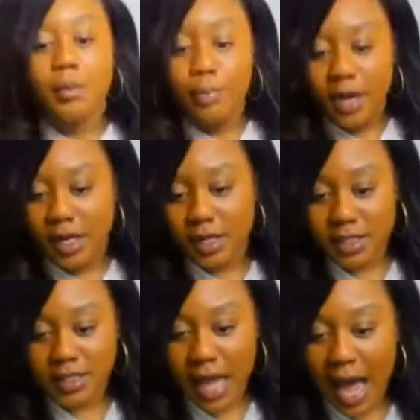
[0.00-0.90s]
but it
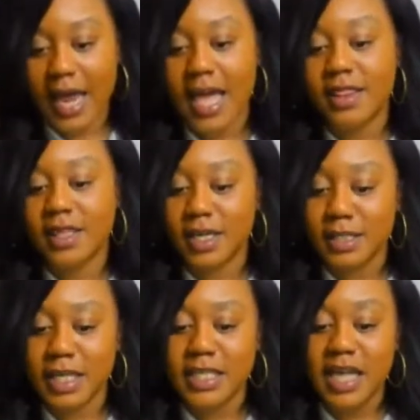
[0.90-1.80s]
does not. And
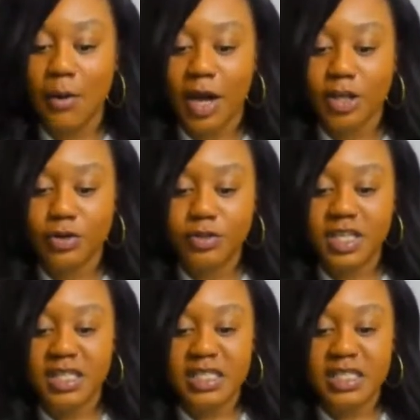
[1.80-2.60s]
this is how I use it.